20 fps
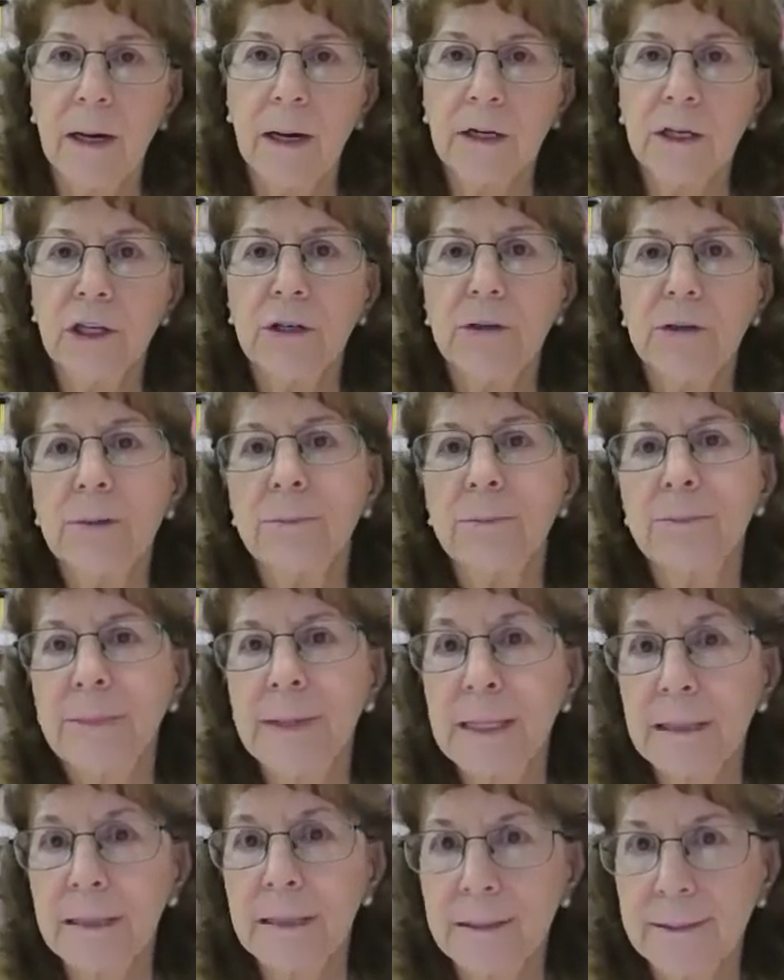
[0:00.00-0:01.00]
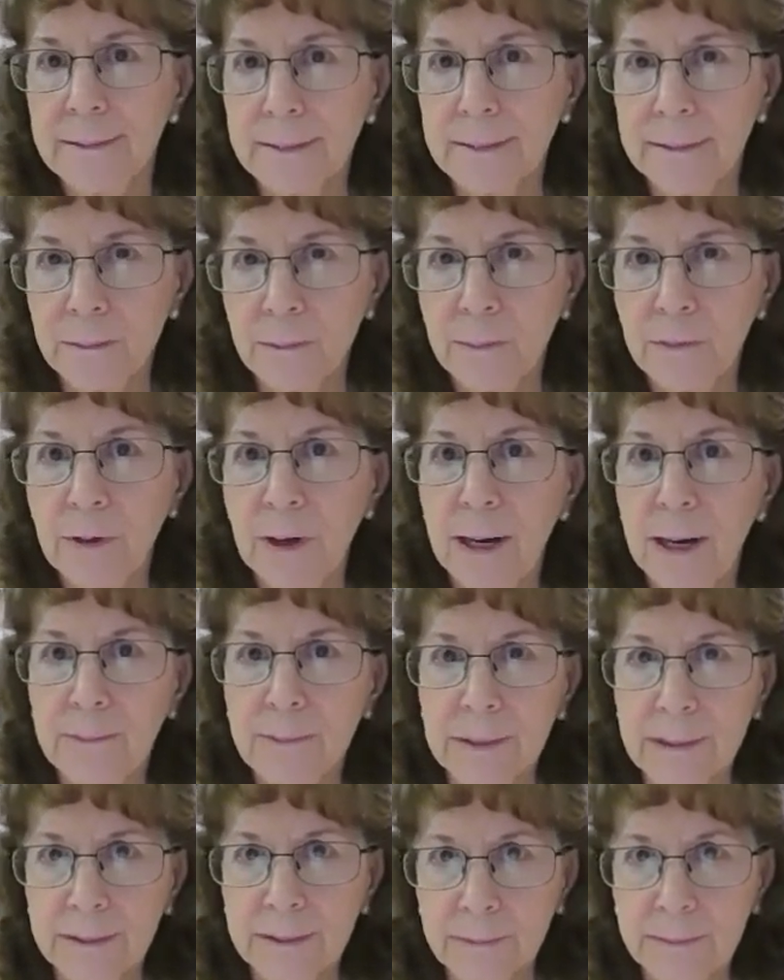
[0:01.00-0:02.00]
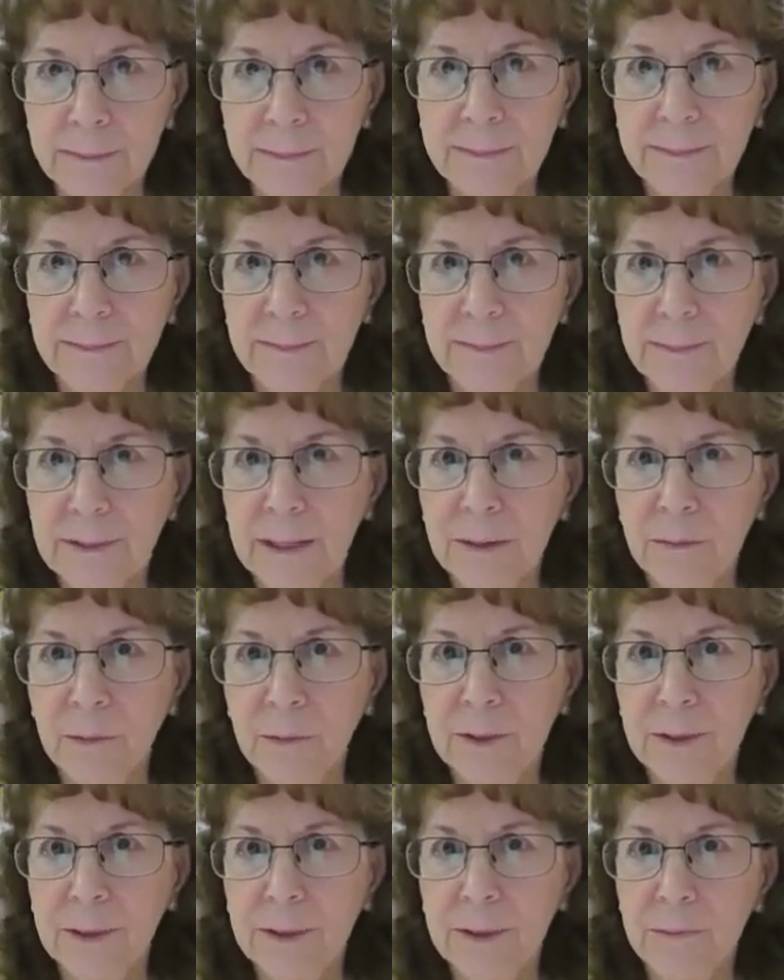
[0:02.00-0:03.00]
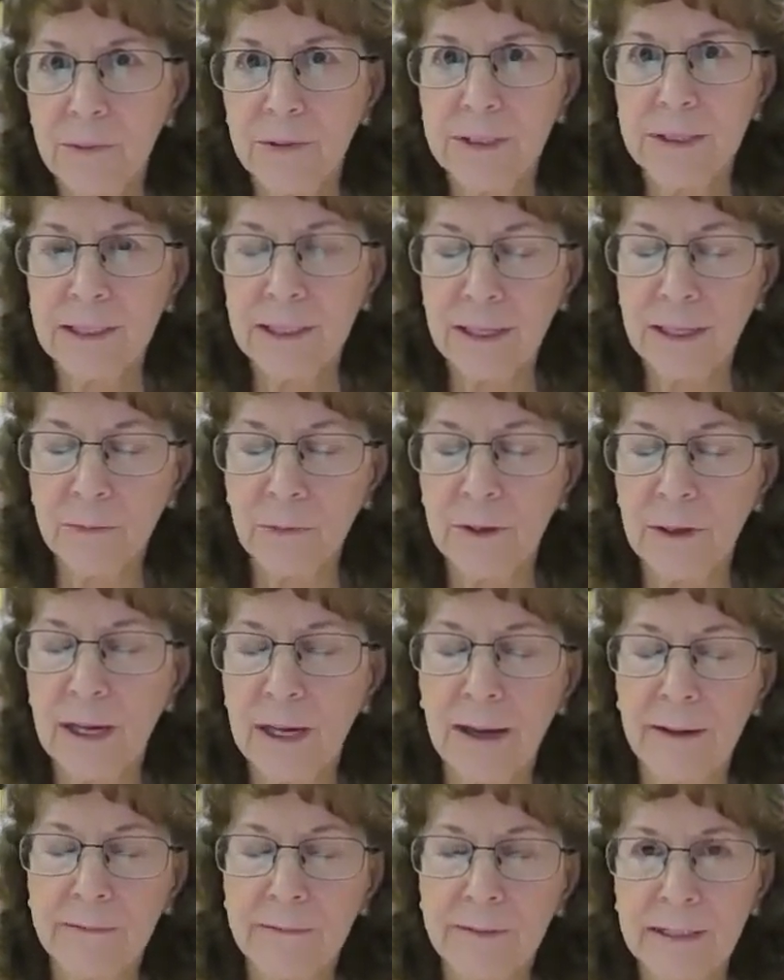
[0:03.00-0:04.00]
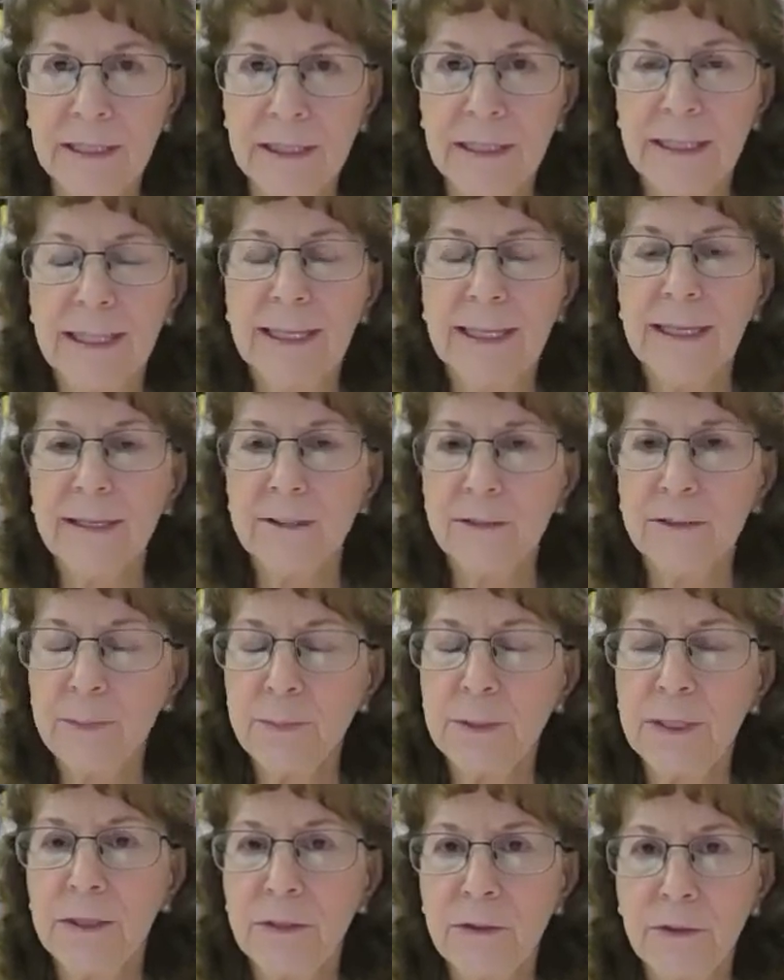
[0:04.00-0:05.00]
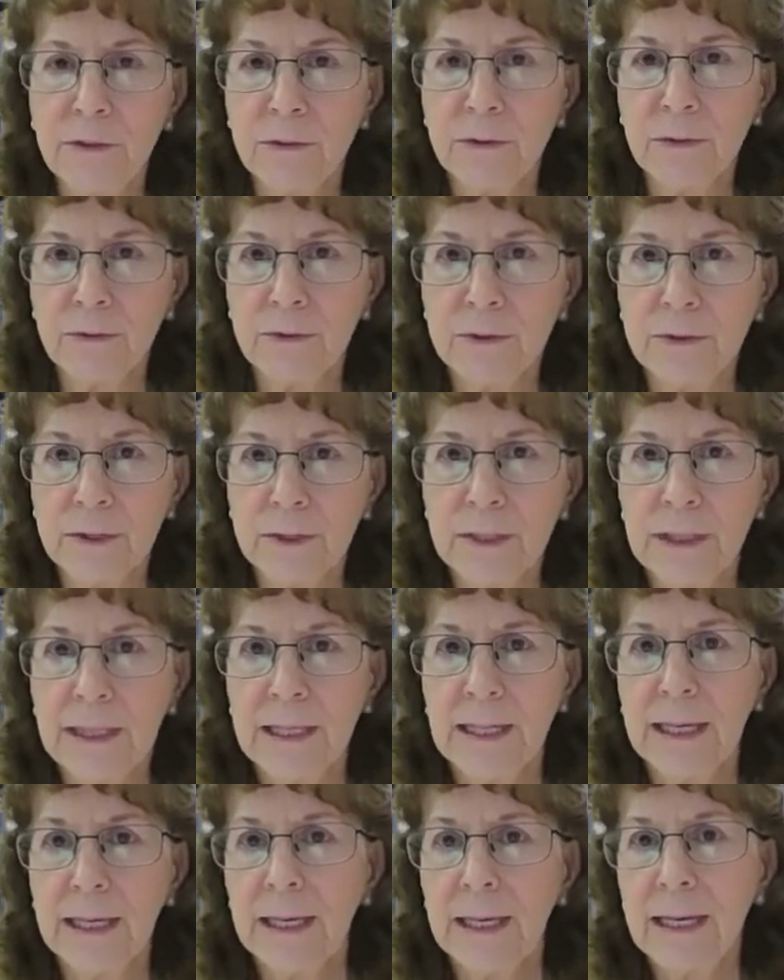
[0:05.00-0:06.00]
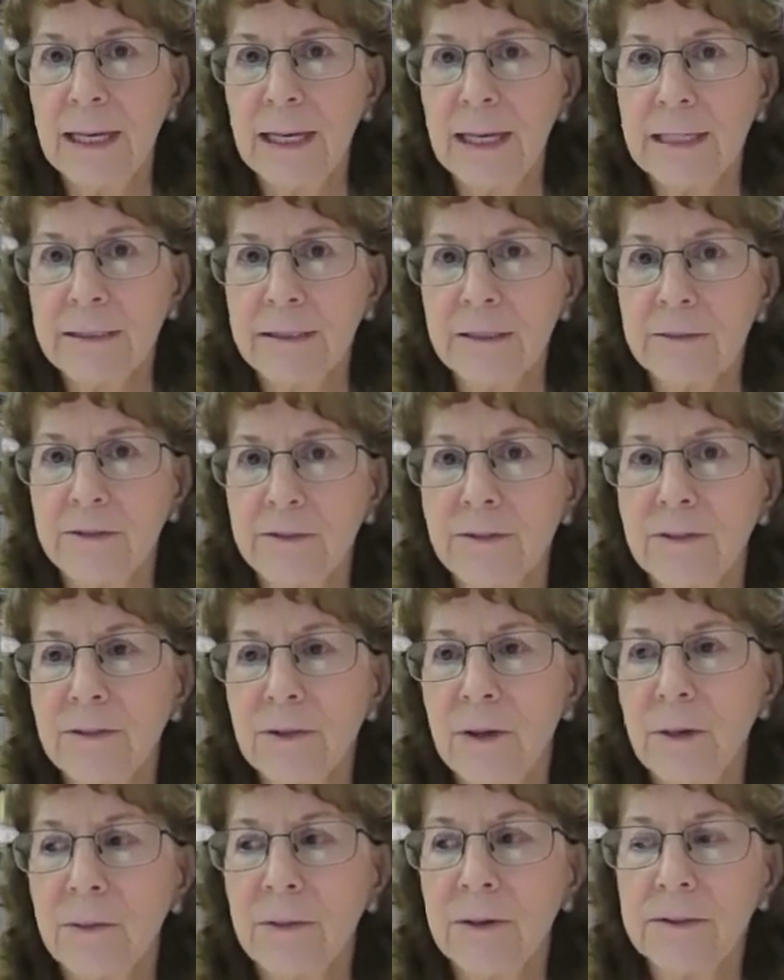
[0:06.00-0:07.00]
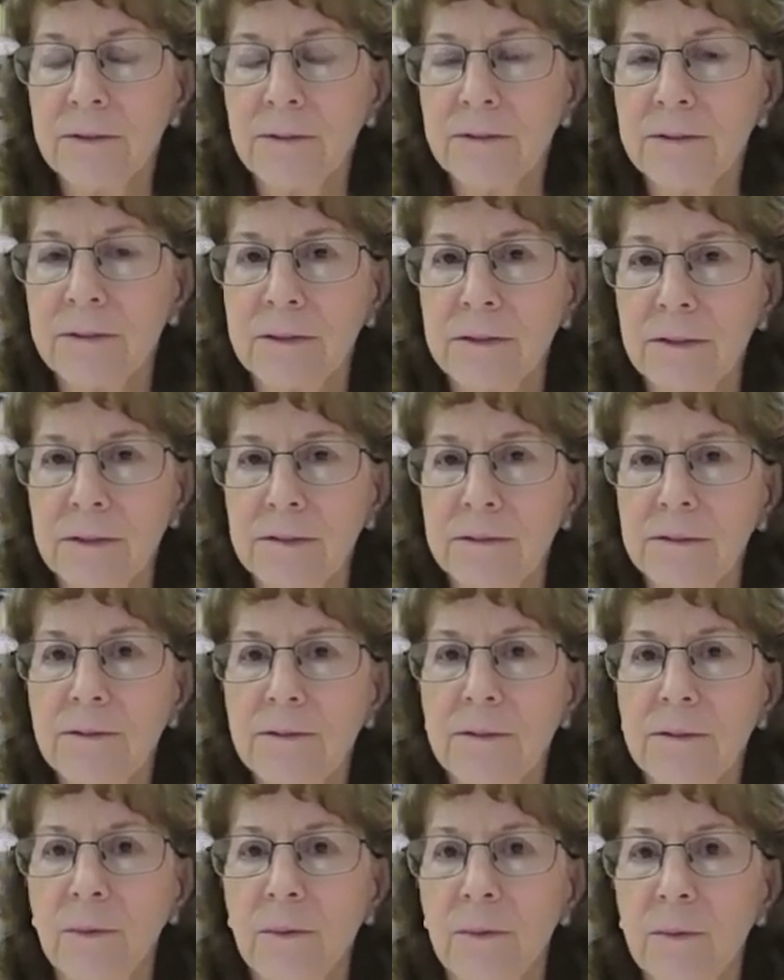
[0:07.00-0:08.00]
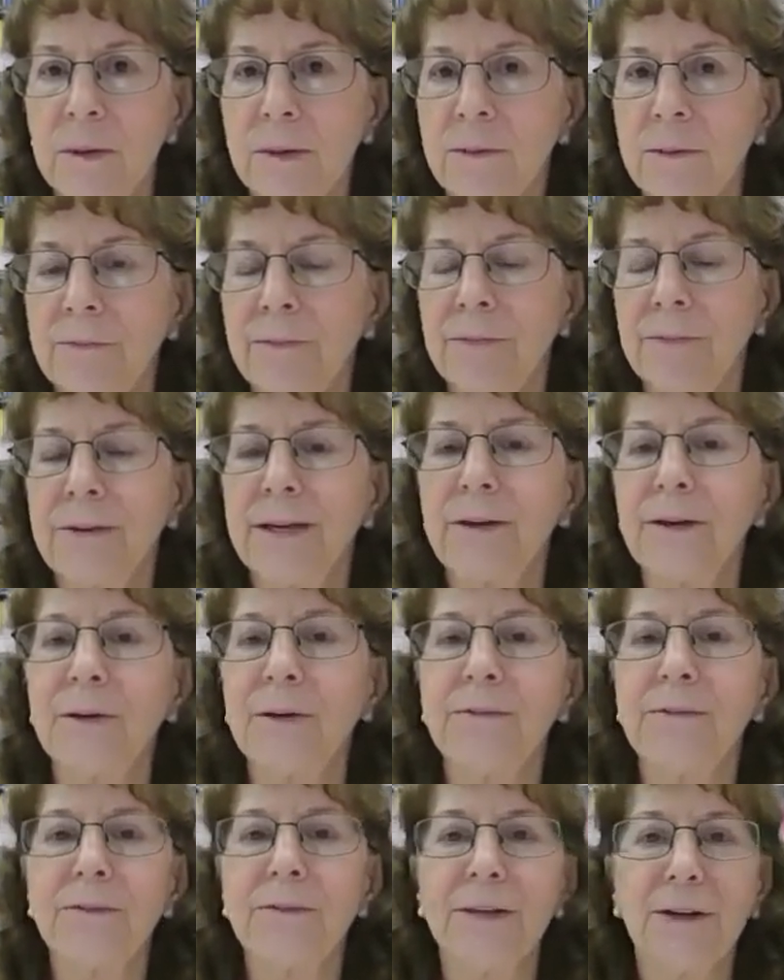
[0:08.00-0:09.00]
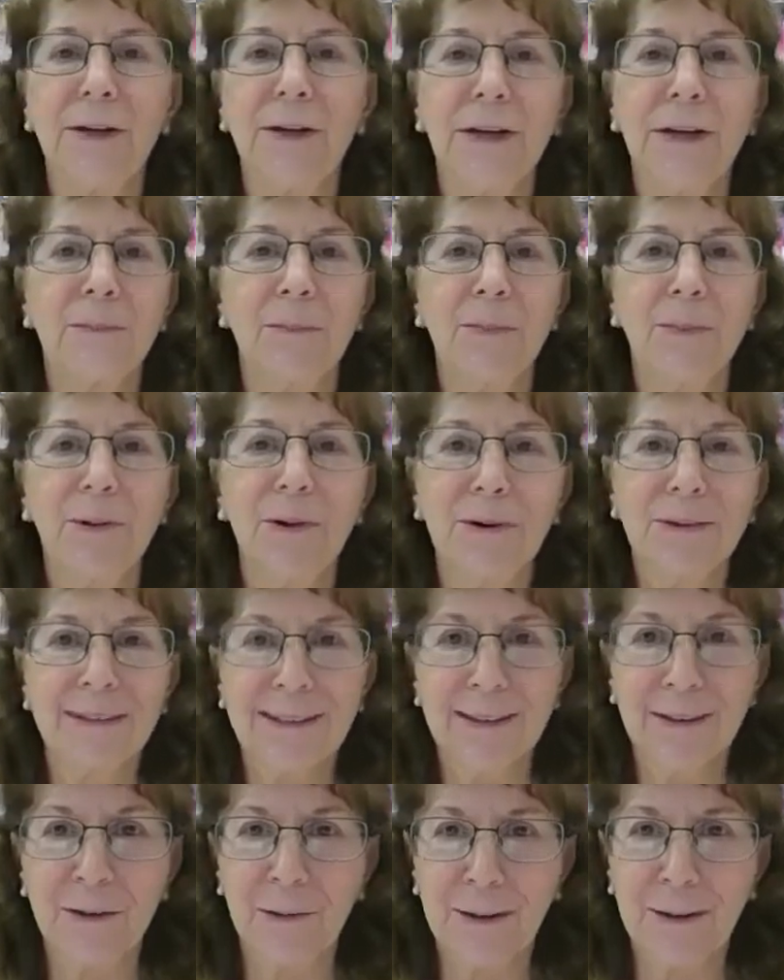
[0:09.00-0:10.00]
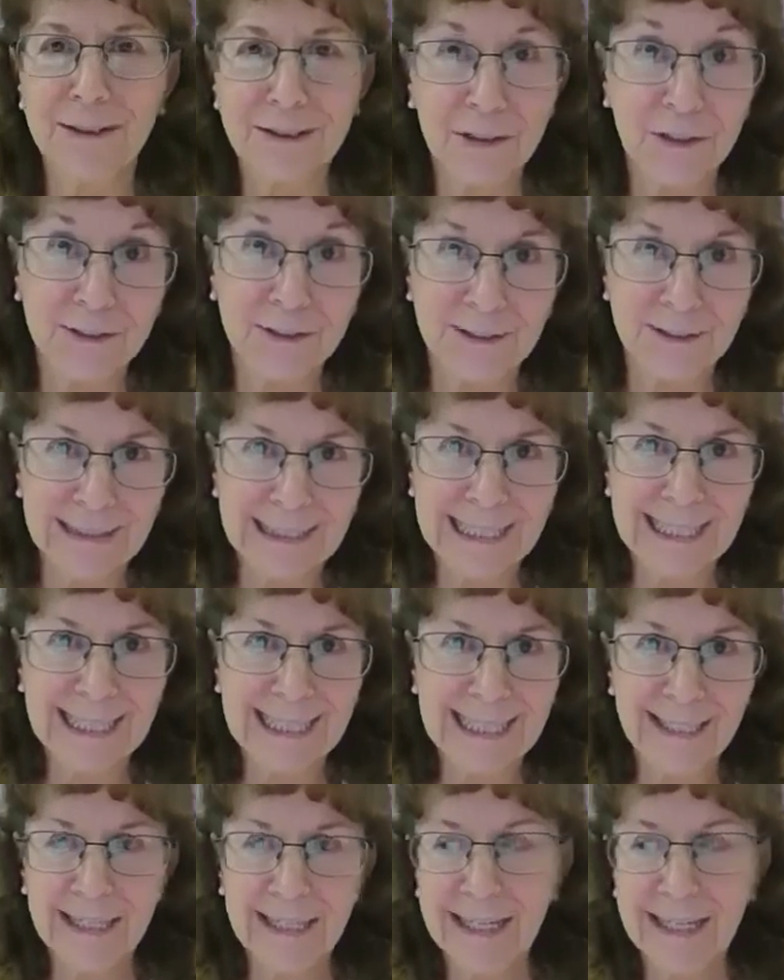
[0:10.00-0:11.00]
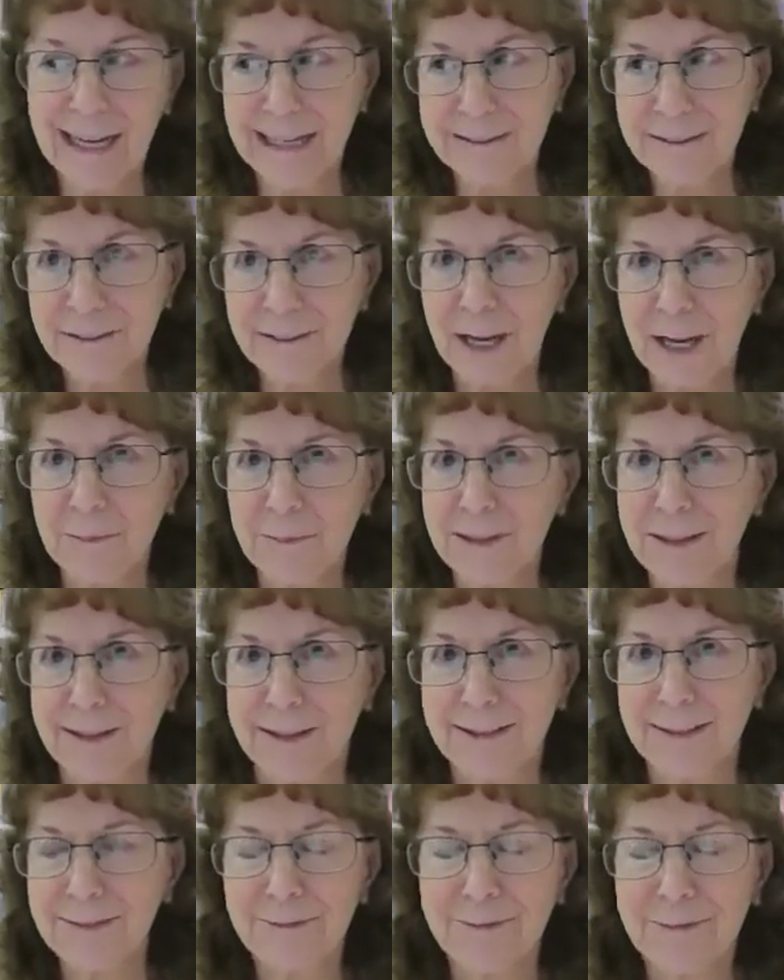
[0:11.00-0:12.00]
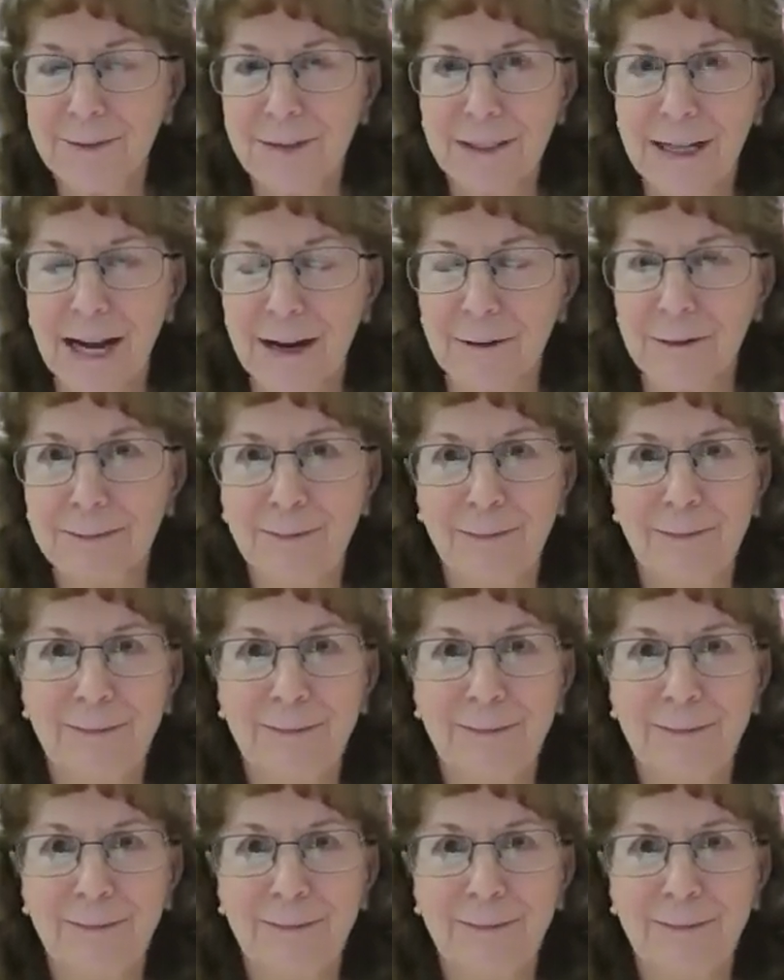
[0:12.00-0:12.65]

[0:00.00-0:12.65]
current medical problem that we pretend we're having is being used. And so this is a very, very important question. And I'll stop there for now.